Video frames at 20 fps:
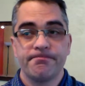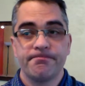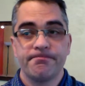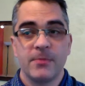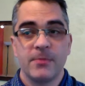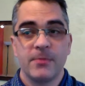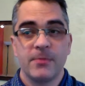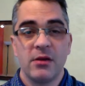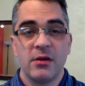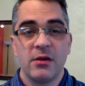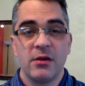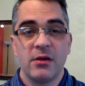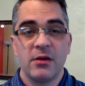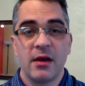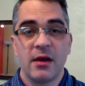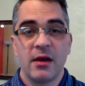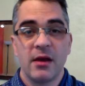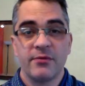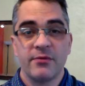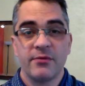getting you
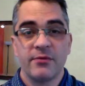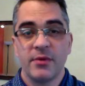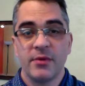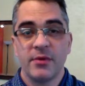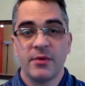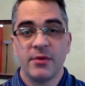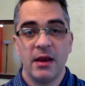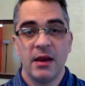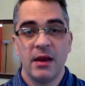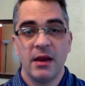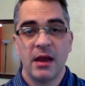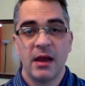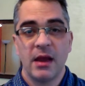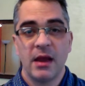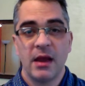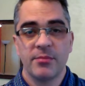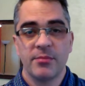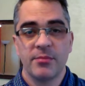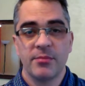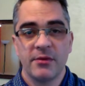out of any kind of
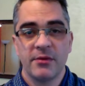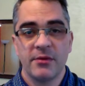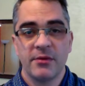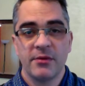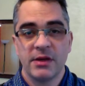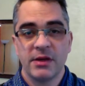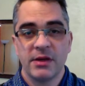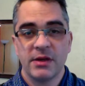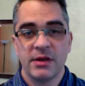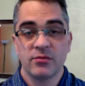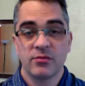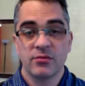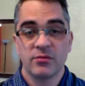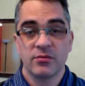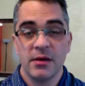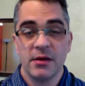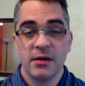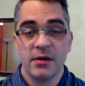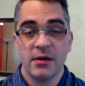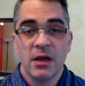improvisation
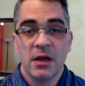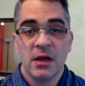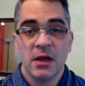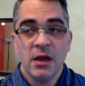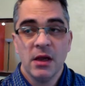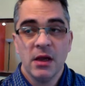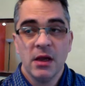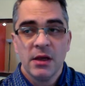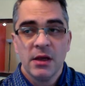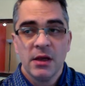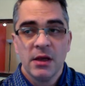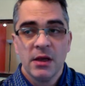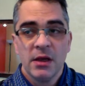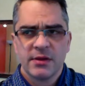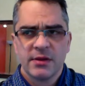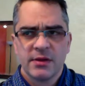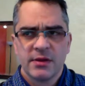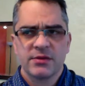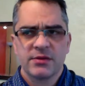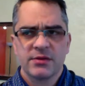rut. So
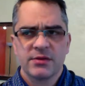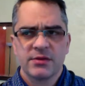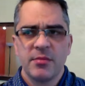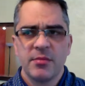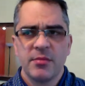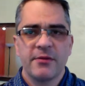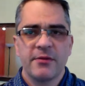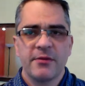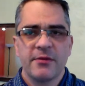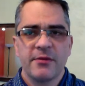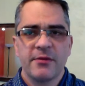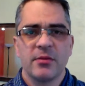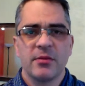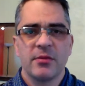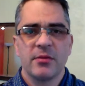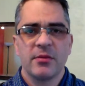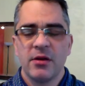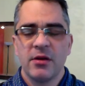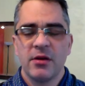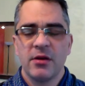this is really meant for
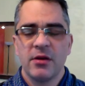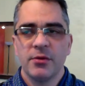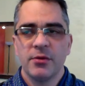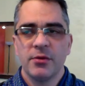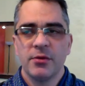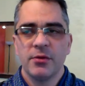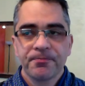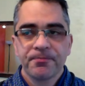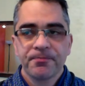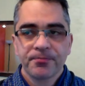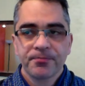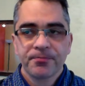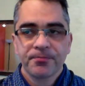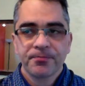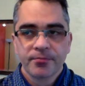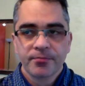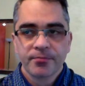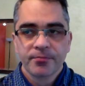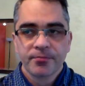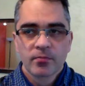somebody who
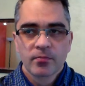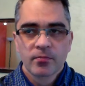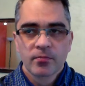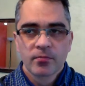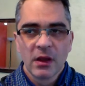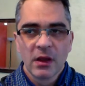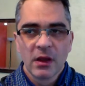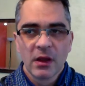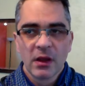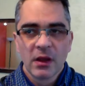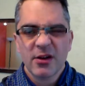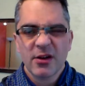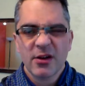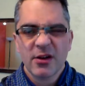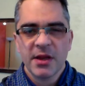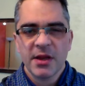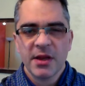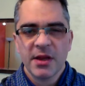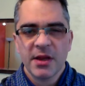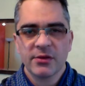is
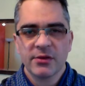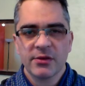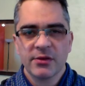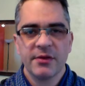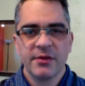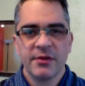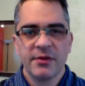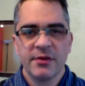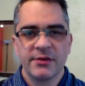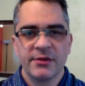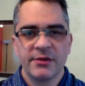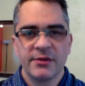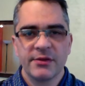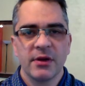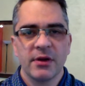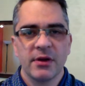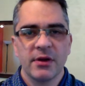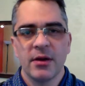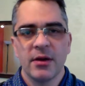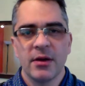intermediate to advanced,
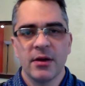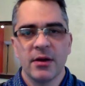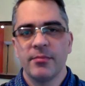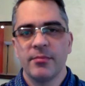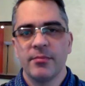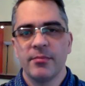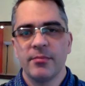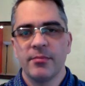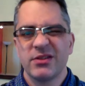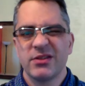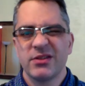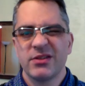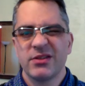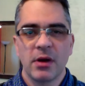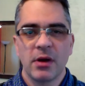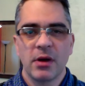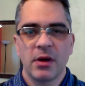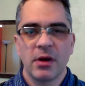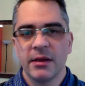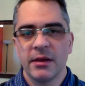high school,
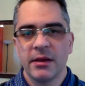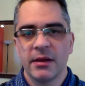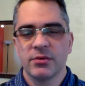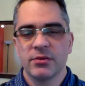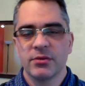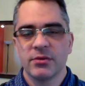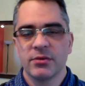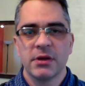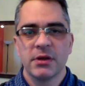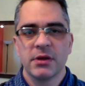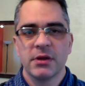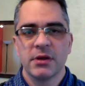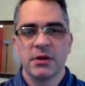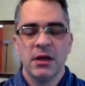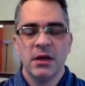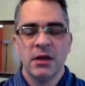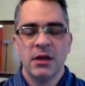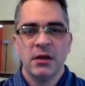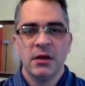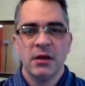college, or
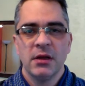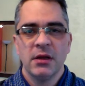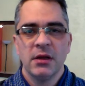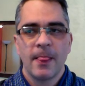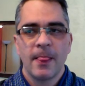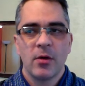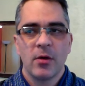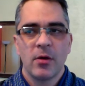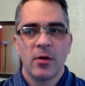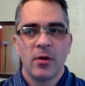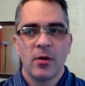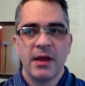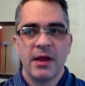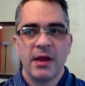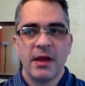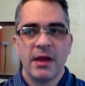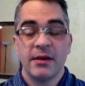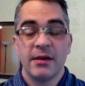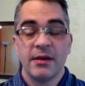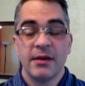
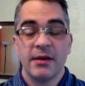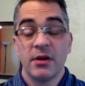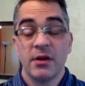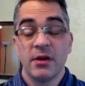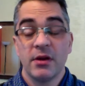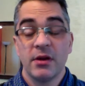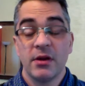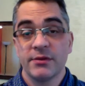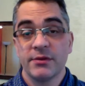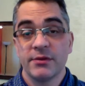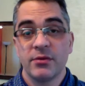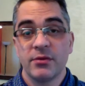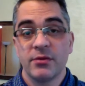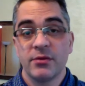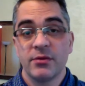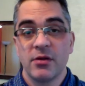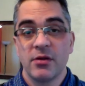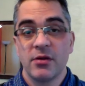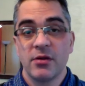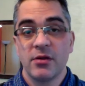beyond, even adults who are
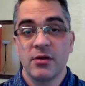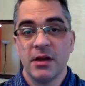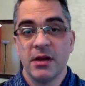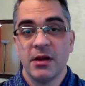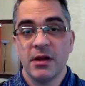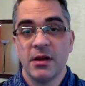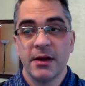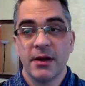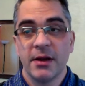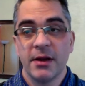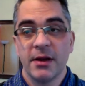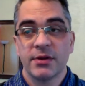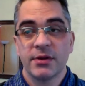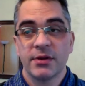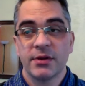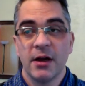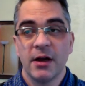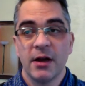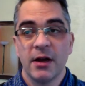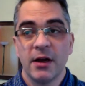intermediate players.
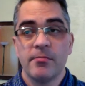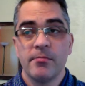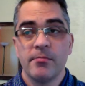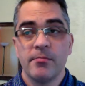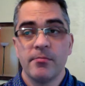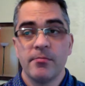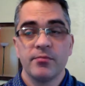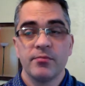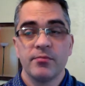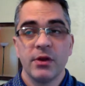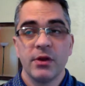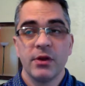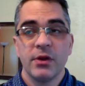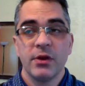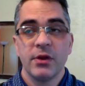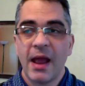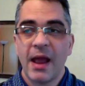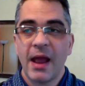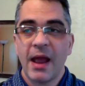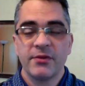You don't
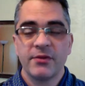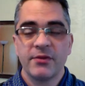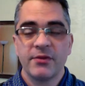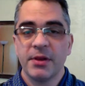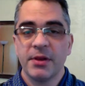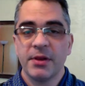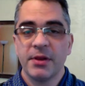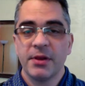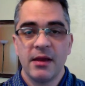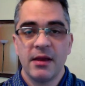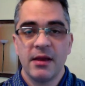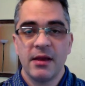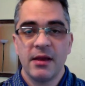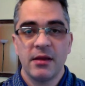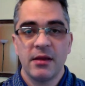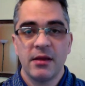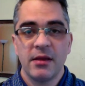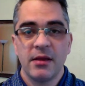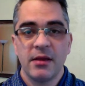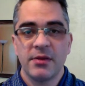have to play
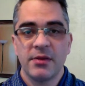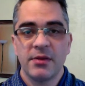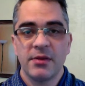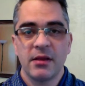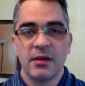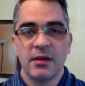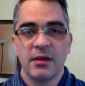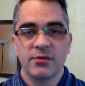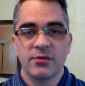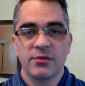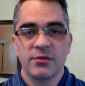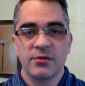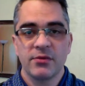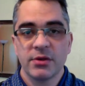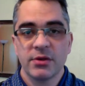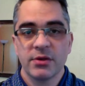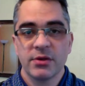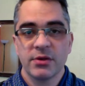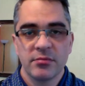everything in the tradition.